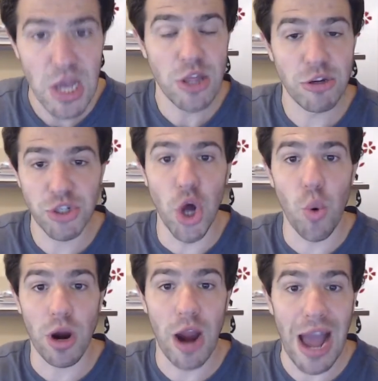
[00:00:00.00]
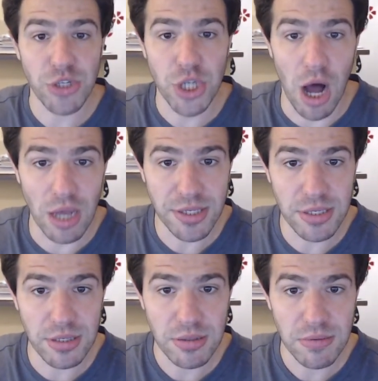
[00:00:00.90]
There's no warehouse
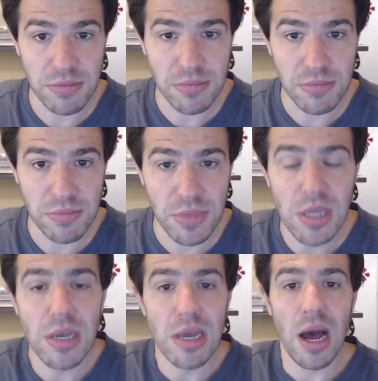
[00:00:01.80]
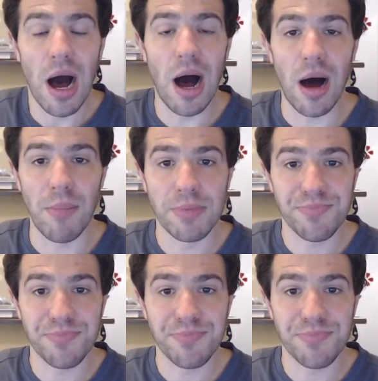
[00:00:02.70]
costs. The